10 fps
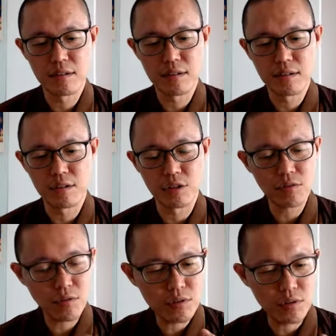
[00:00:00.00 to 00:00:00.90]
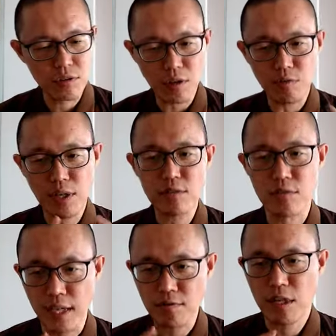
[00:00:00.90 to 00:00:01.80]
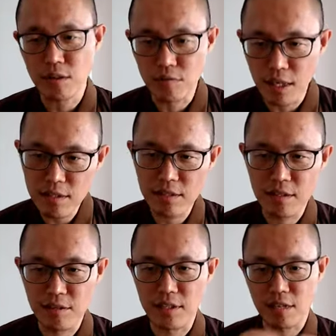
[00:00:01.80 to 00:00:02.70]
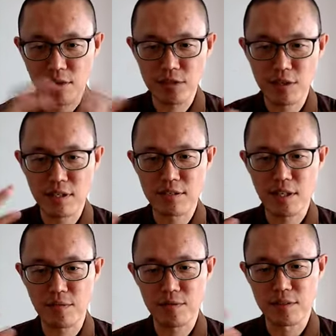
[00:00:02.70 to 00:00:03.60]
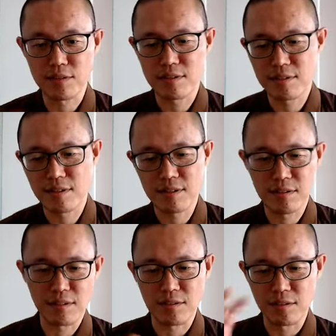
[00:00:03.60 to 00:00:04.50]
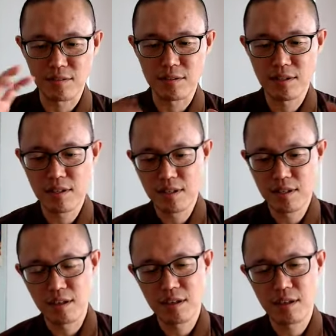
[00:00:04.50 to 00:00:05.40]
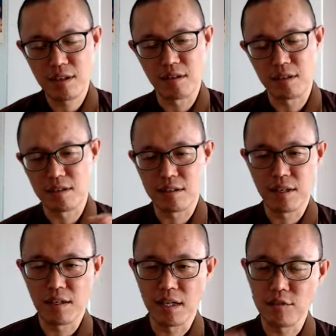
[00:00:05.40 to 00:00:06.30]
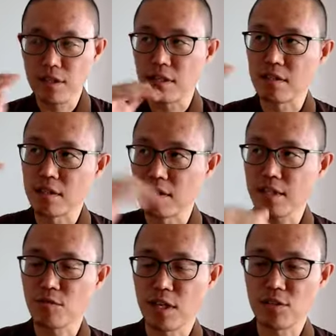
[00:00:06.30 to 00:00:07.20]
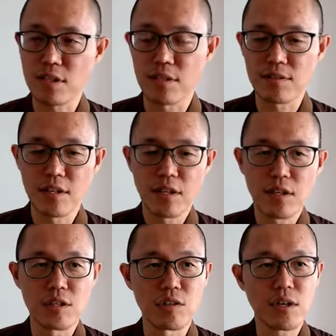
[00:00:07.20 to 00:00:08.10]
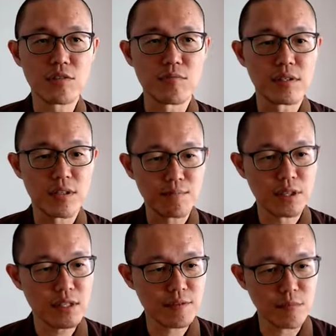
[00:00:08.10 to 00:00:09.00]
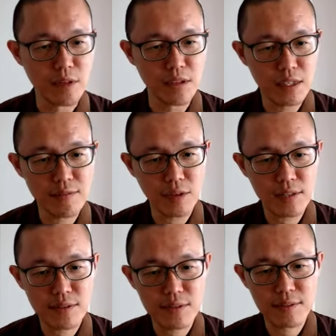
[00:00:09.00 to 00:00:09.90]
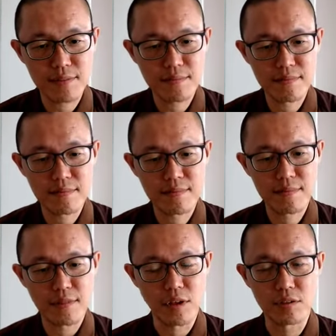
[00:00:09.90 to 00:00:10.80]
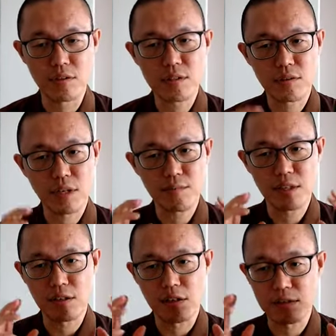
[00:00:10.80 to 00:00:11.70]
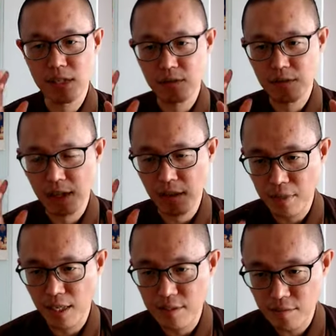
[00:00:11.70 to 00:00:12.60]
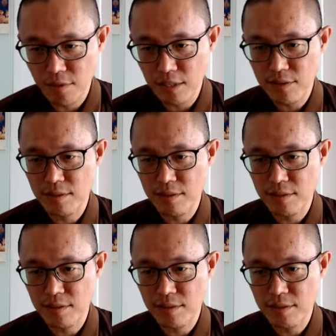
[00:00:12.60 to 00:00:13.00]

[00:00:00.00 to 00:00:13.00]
do you not want to get what you want? You know, that question itself is, you know, or the next question is, do you want to be separated from your loved ones? Or do you want to come into contact with unpleasant ones?